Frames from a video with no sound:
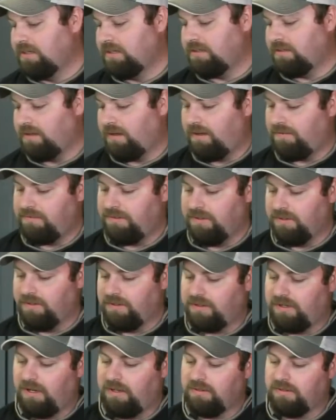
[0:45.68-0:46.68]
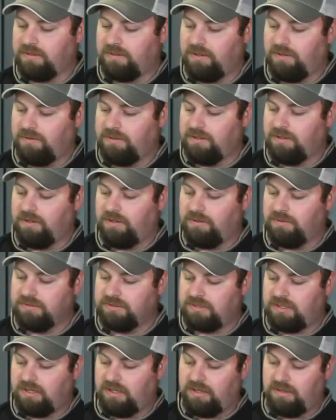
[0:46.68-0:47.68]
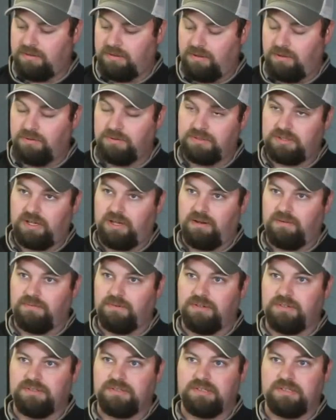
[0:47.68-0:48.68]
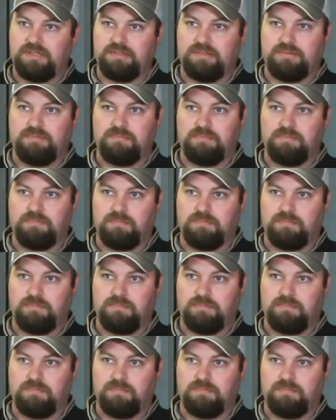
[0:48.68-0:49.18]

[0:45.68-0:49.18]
You have your color-coded hose covers and